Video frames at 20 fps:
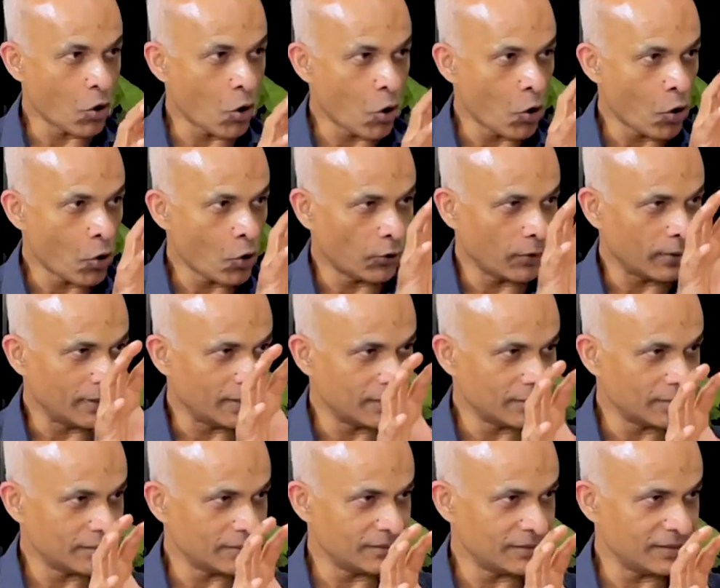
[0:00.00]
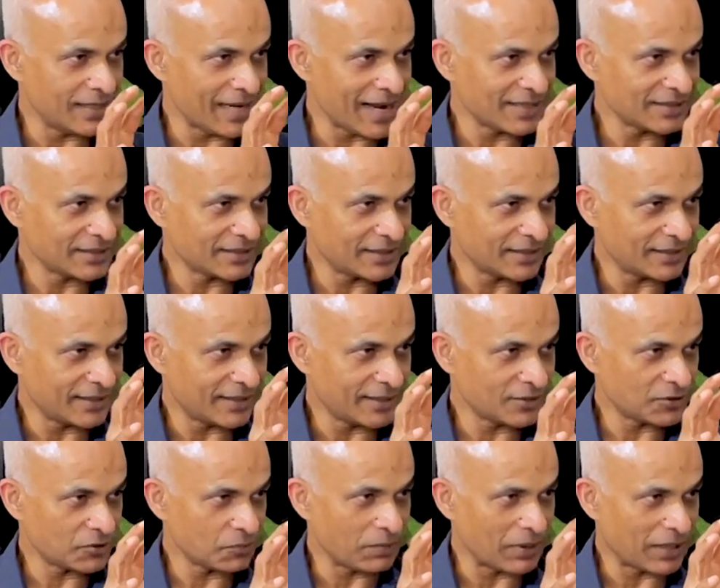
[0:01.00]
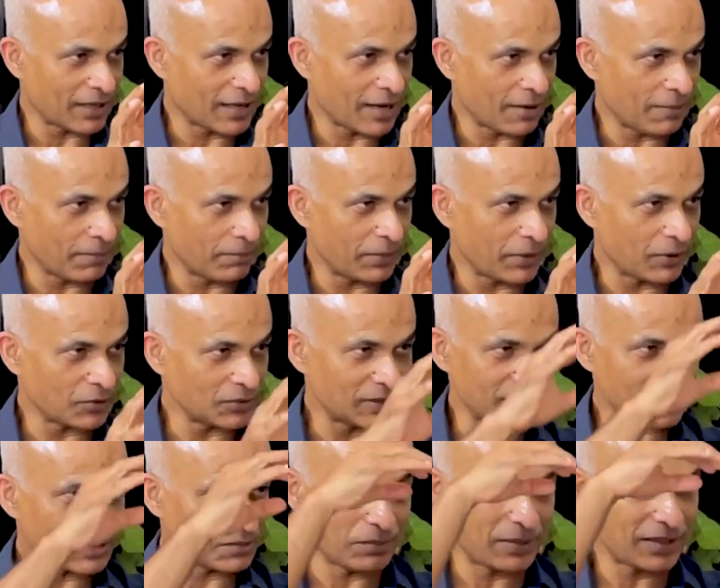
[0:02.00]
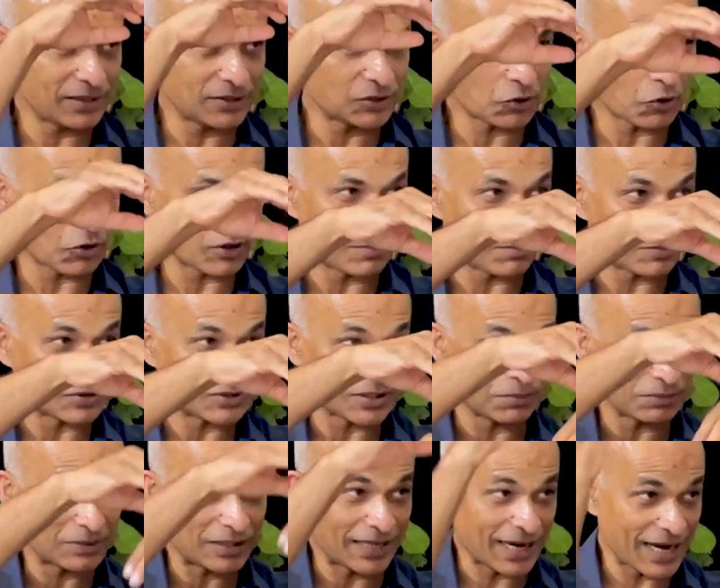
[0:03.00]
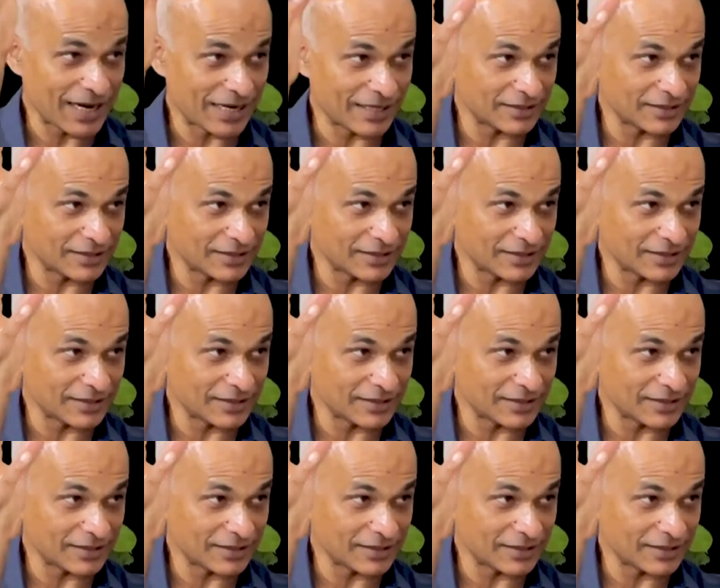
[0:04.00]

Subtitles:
odd the aesthetics become, because it's talking about something